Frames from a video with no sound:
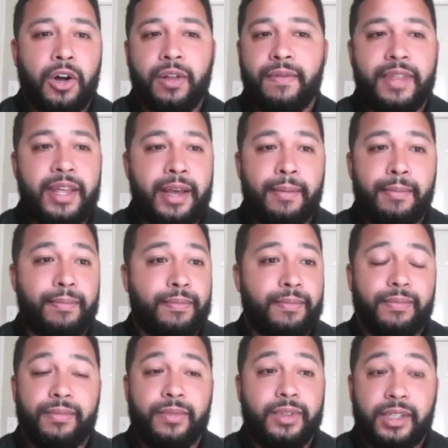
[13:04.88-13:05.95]
of them,
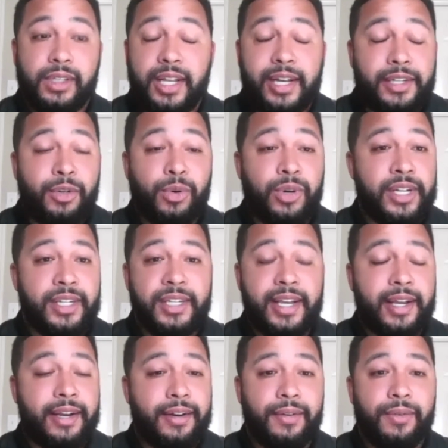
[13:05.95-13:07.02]
like Tori
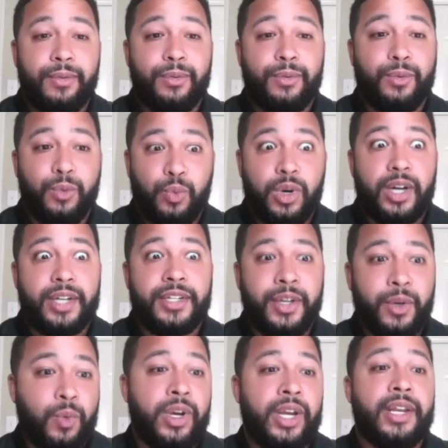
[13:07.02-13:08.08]
said, want to
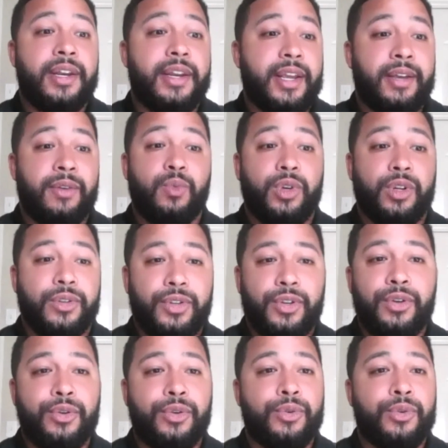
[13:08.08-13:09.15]
win and will
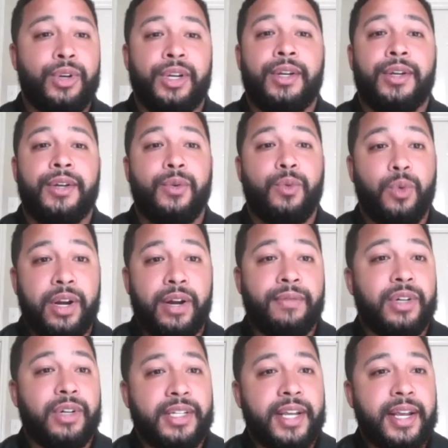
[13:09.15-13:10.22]
do
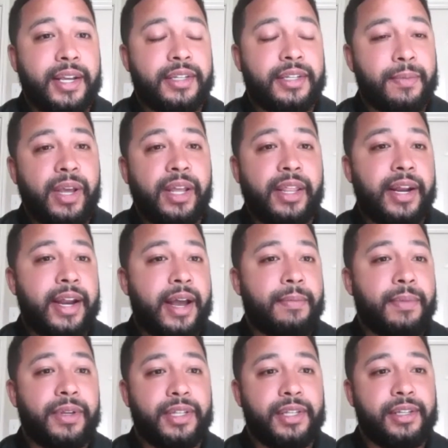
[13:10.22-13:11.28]
whatever it takes to make that
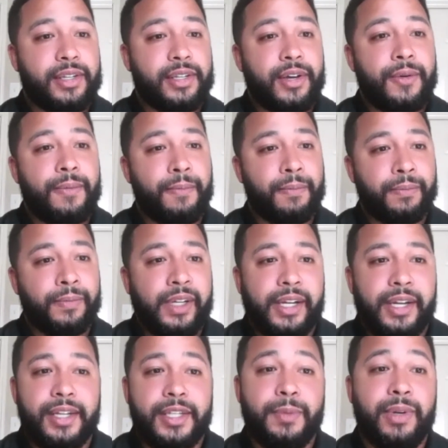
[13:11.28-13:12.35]
happen. So
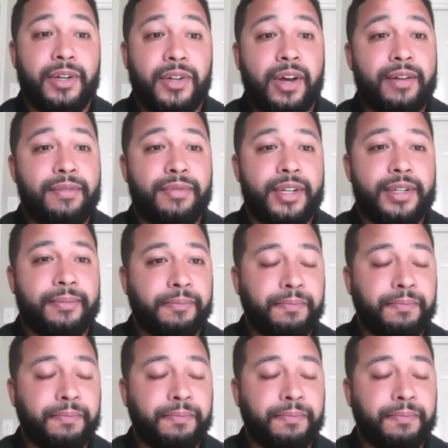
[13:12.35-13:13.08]
it's been a lot of fun.